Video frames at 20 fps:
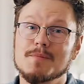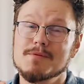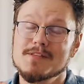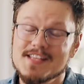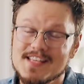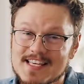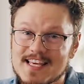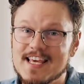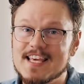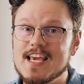
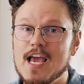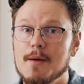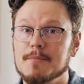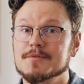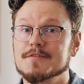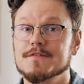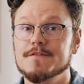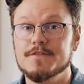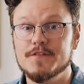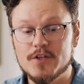PBT
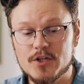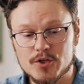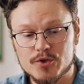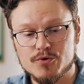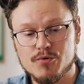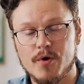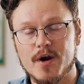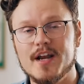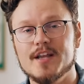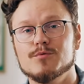keycaps feel
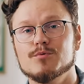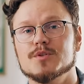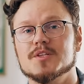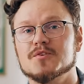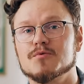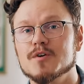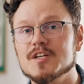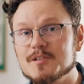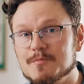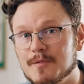great with
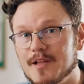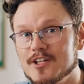crisp